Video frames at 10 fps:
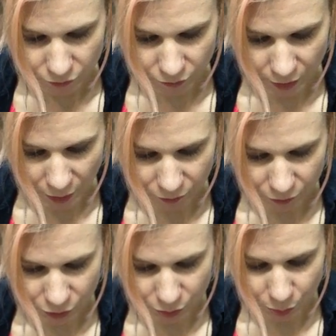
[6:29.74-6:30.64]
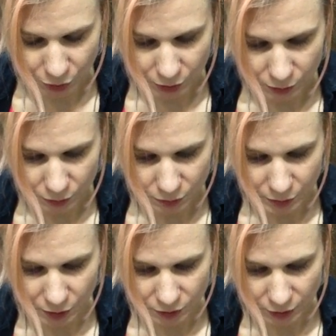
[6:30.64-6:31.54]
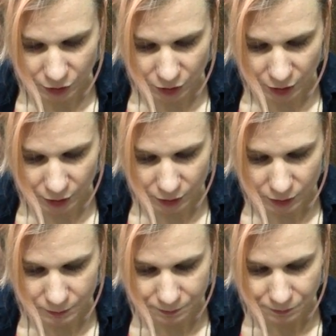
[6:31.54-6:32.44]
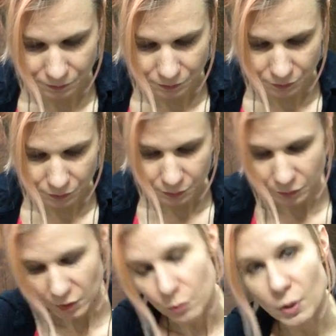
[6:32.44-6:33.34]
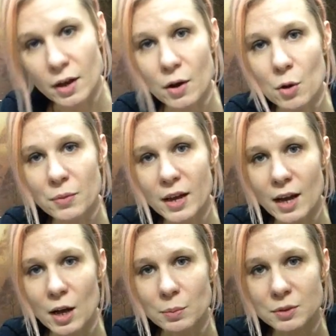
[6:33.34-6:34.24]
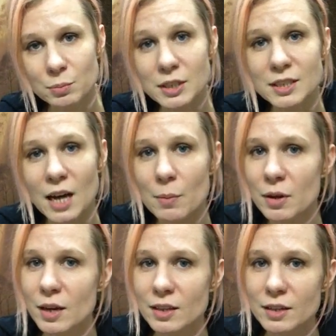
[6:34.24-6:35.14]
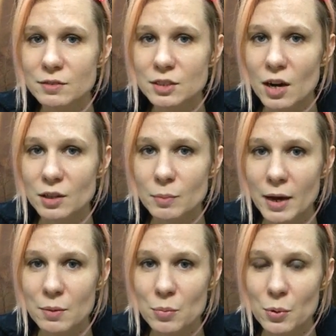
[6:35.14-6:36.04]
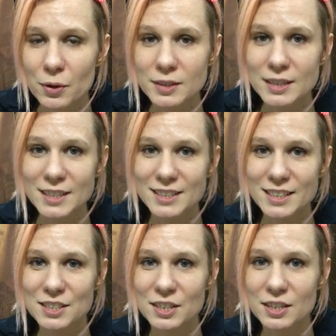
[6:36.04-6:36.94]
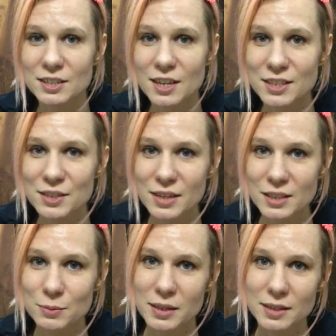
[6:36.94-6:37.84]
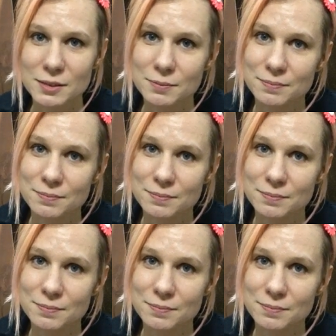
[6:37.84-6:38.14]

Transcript: That feels pretty clear to me here, Sagittarius. Well, I hope that helps. Please comment. I'd love to talk about it more. Thanks, Sagittarius. Talk to you next week.